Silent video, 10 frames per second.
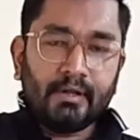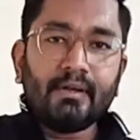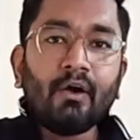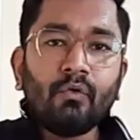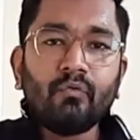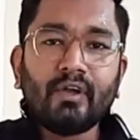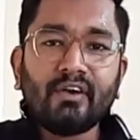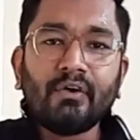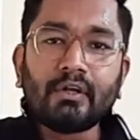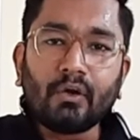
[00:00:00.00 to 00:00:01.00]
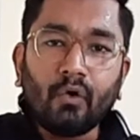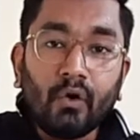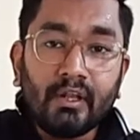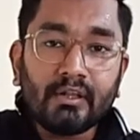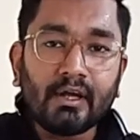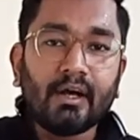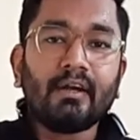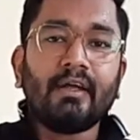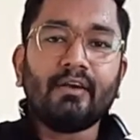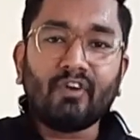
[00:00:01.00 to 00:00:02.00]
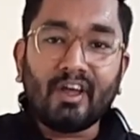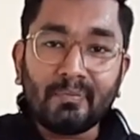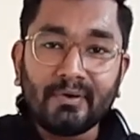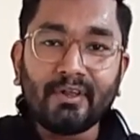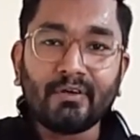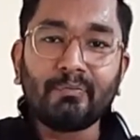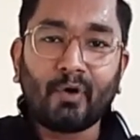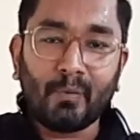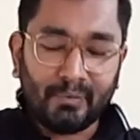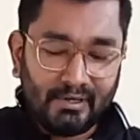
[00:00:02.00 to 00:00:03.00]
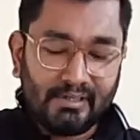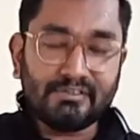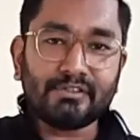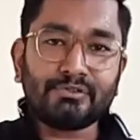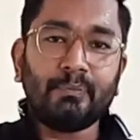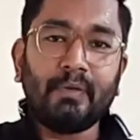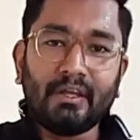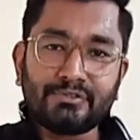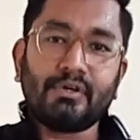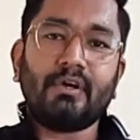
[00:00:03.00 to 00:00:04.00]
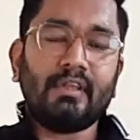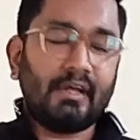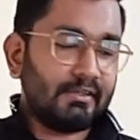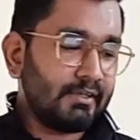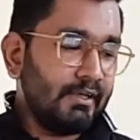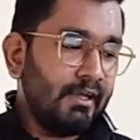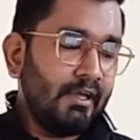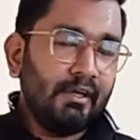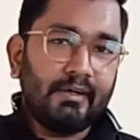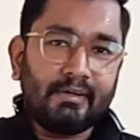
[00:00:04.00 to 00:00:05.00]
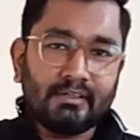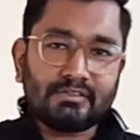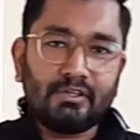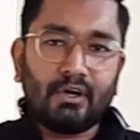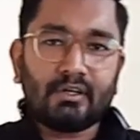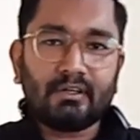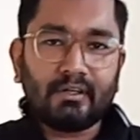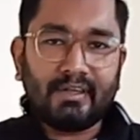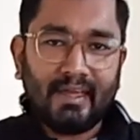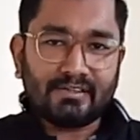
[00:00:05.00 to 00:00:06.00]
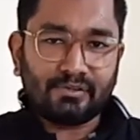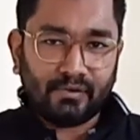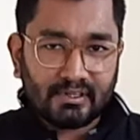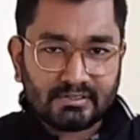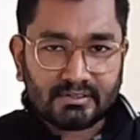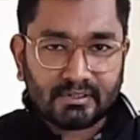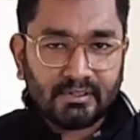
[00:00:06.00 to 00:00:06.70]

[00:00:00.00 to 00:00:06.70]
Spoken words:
Now we are going to oil the gun and wipe it down properly, just to make sure that it does not catch rust.